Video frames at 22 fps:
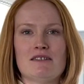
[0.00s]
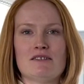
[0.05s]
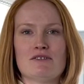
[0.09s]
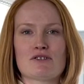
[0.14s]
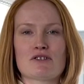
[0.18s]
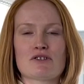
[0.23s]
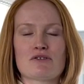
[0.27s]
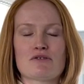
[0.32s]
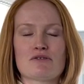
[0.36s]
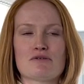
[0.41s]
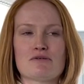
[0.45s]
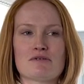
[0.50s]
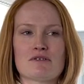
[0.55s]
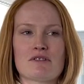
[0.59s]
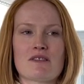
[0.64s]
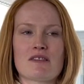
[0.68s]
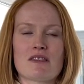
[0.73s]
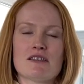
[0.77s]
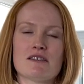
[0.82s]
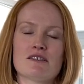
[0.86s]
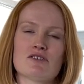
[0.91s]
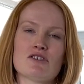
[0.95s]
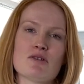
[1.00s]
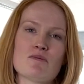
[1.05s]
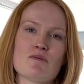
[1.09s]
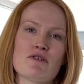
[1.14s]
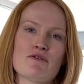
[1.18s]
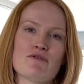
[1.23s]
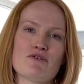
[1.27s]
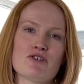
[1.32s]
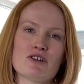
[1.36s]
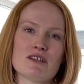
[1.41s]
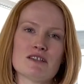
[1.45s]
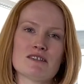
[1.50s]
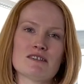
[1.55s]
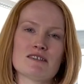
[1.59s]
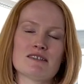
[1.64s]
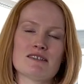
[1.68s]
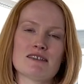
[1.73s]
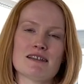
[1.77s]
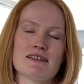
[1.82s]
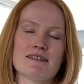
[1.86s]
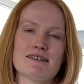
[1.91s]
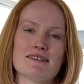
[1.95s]
So this summer, for
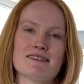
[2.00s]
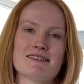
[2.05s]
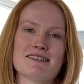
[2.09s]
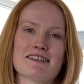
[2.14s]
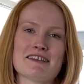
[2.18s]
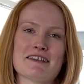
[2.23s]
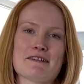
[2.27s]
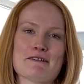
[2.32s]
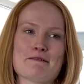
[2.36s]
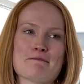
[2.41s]
instance,